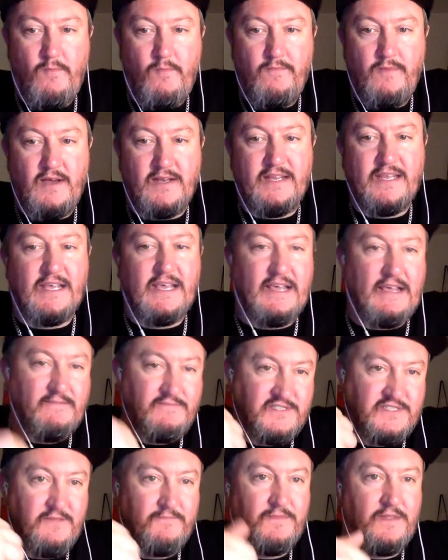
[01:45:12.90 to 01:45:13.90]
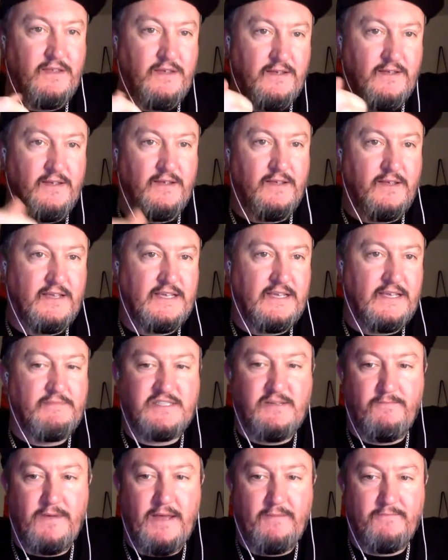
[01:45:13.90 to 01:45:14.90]
I think it keeps them
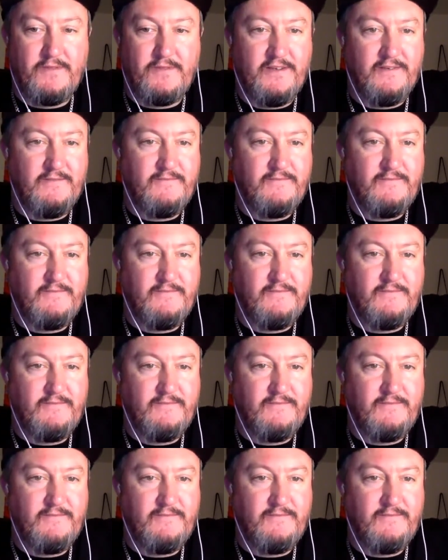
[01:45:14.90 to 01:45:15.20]
pepped.